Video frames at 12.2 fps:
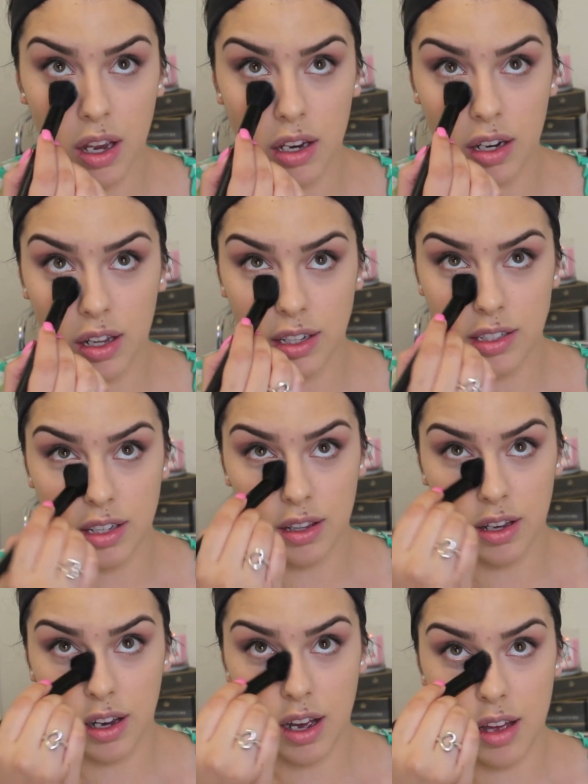And I like to
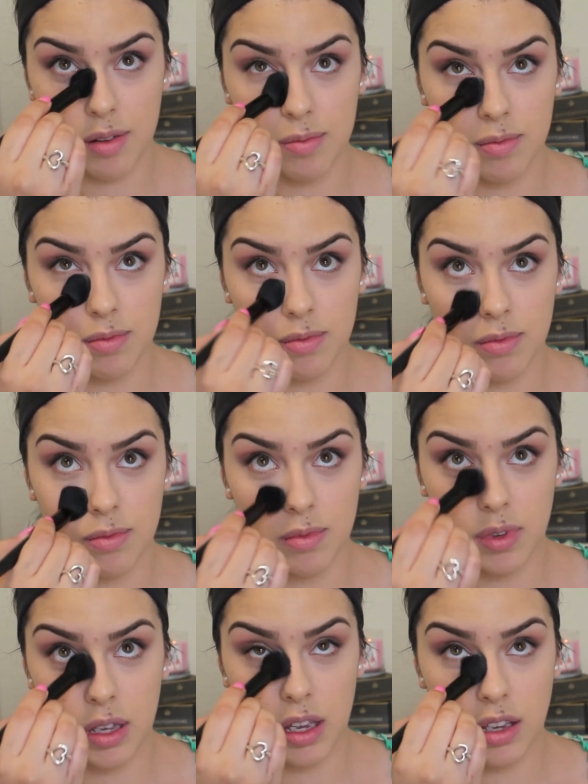look up
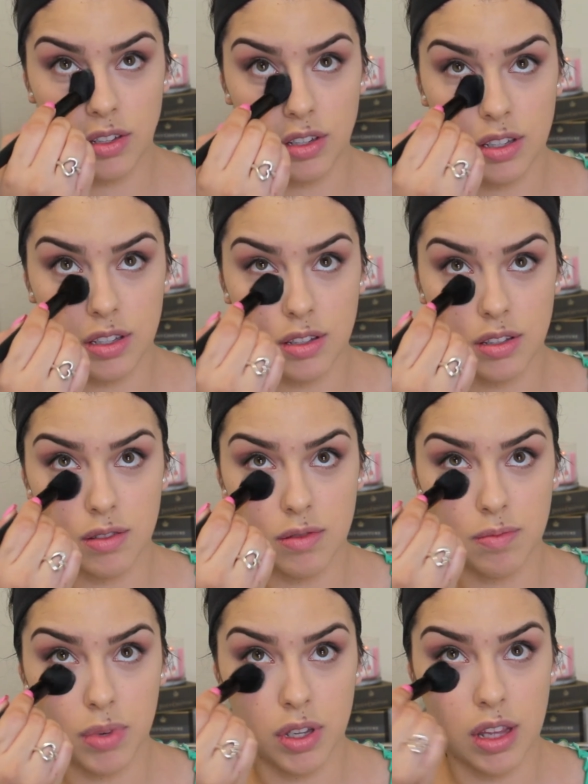and just
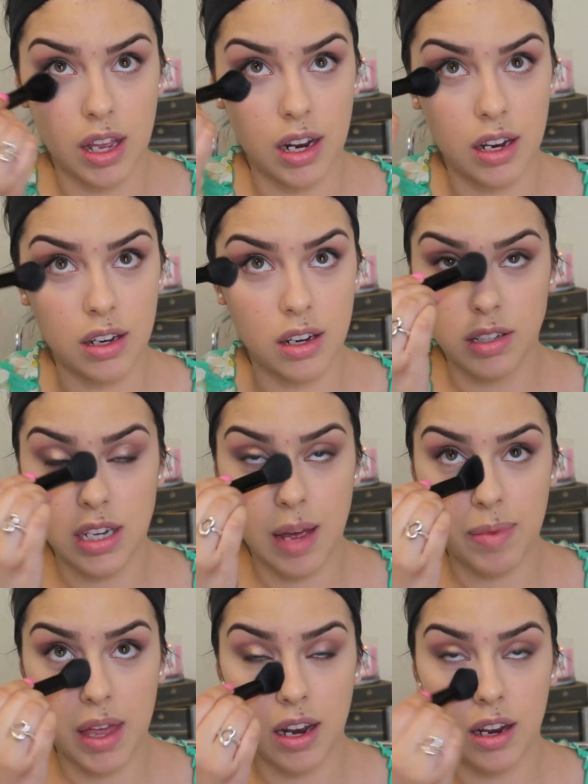put that in.
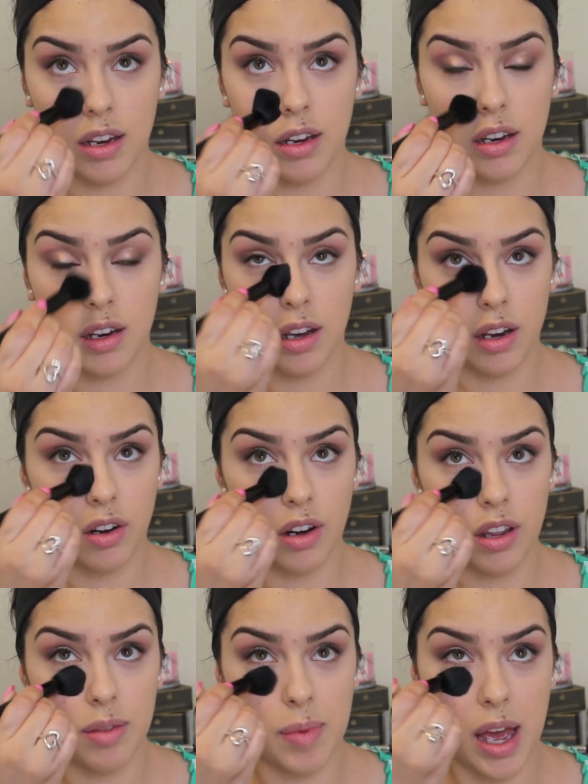Tap that in
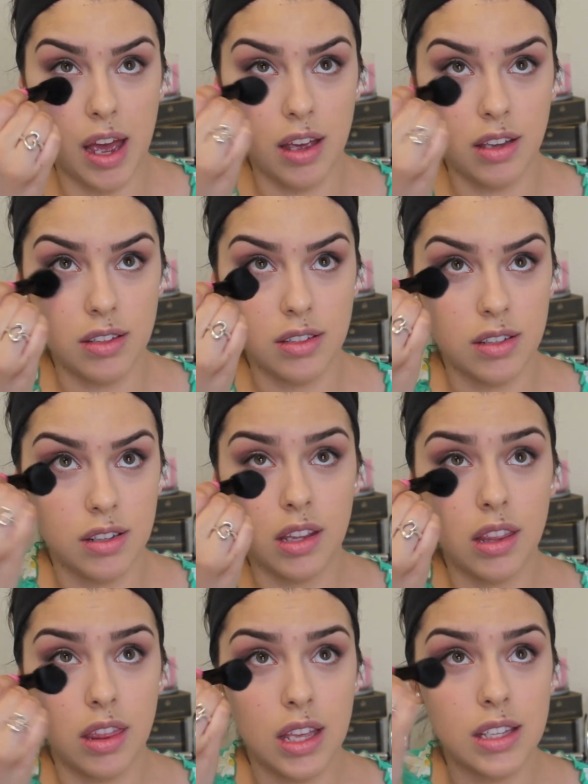underneath my eyes.
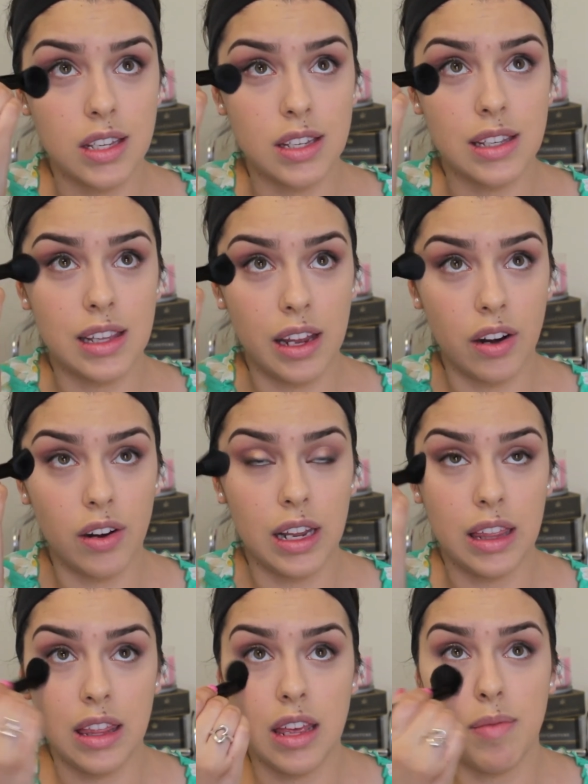This is
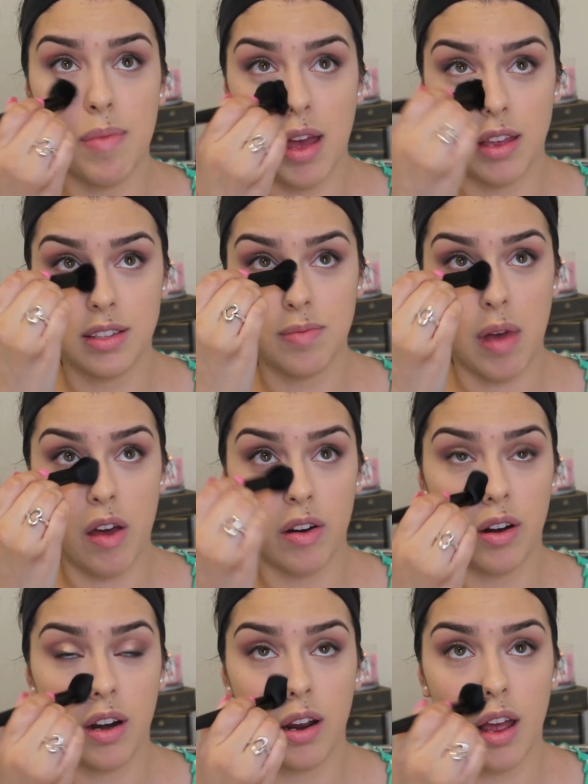literally the best
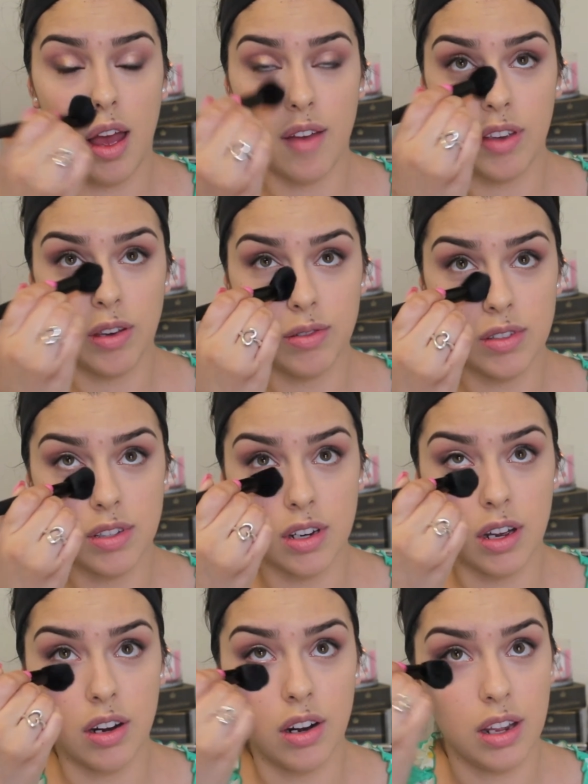powder I've used
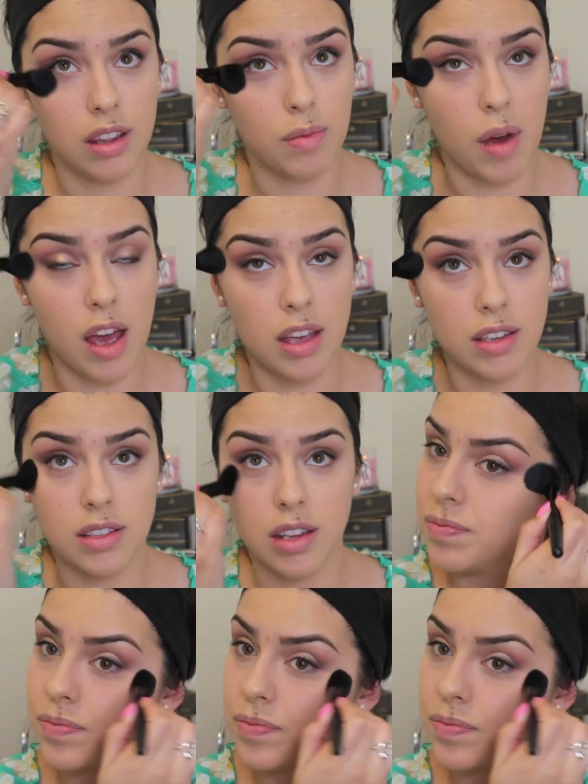underneath my eyes.